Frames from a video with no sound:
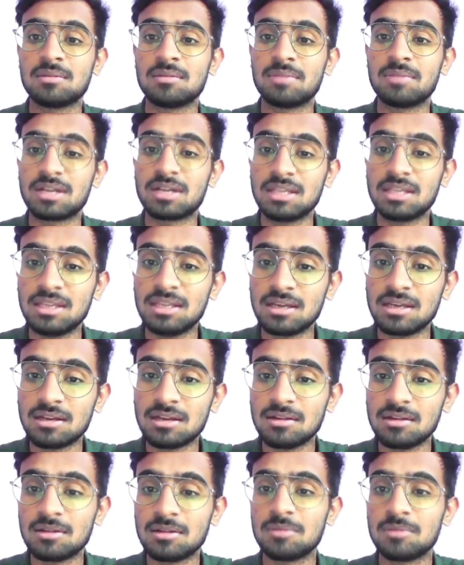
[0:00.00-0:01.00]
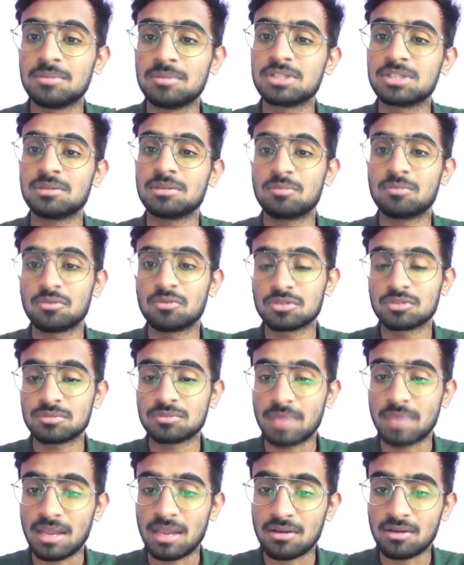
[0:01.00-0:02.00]
But here bishop goes
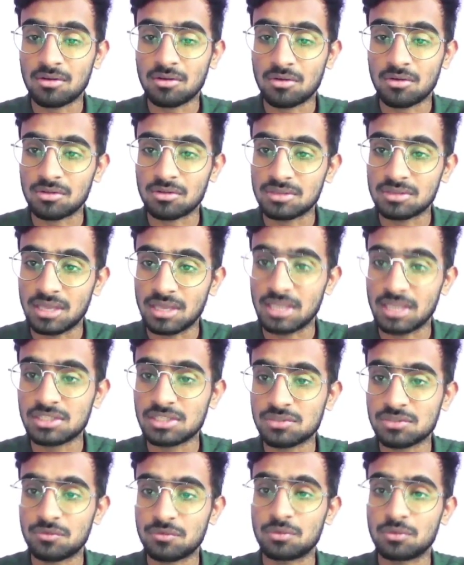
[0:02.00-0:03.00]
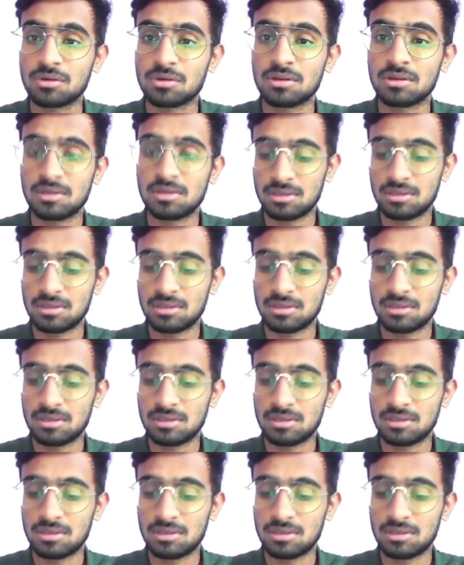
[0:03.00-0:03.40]
back on the h4,